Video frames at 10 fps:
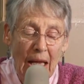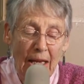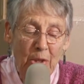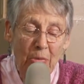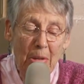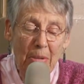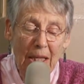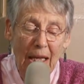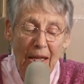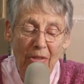As we
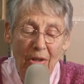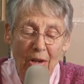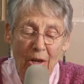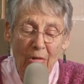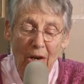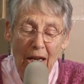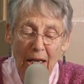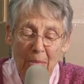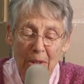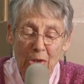began the long
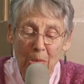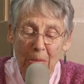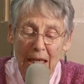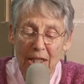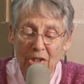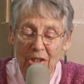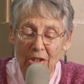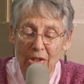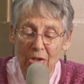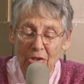ride, Mr.
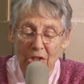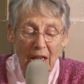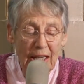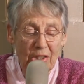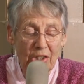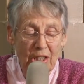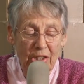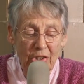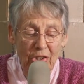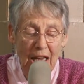Blaisdell, the new science
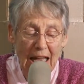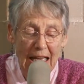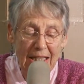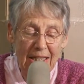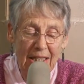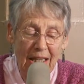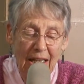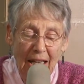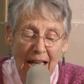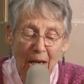teacher, asked
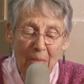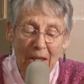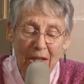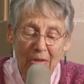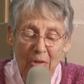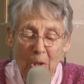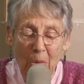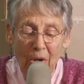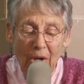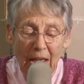how many of
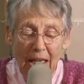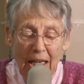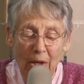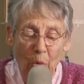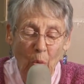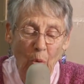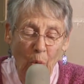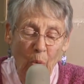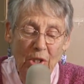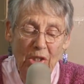you are, can
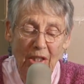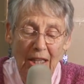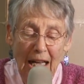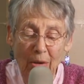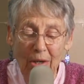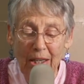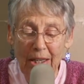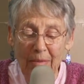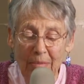whistle loudly?